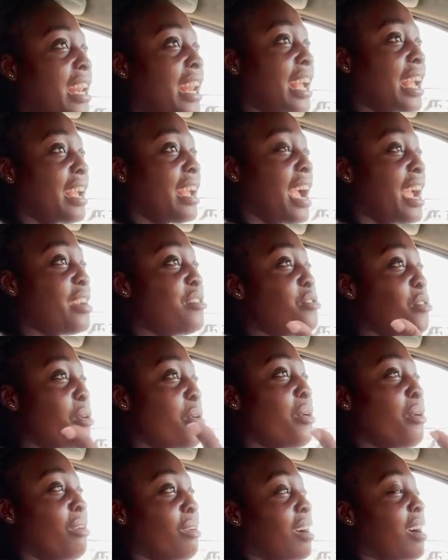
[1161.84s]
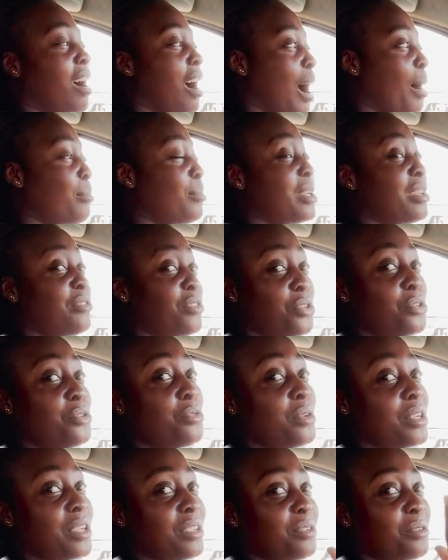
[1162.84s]
So, uh, I know I'm leaving
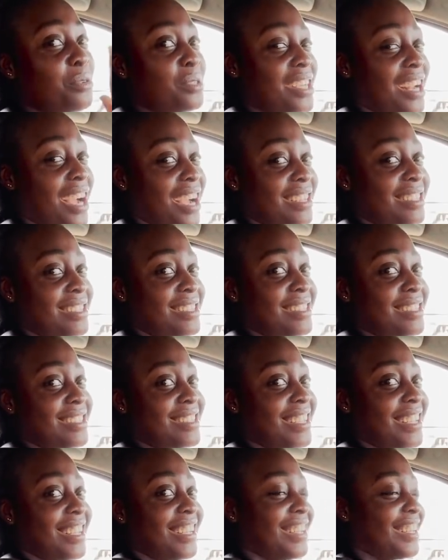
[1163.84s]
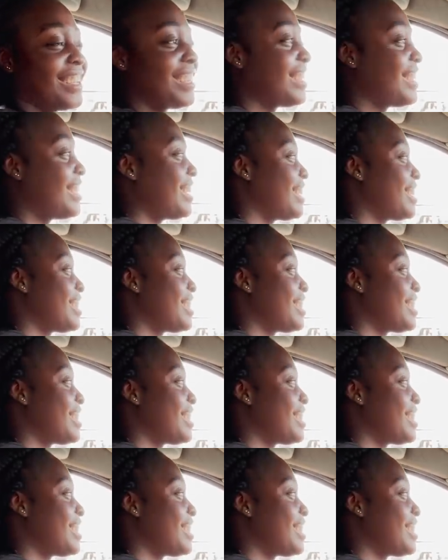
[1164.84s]
you in good hands. Oh, okay.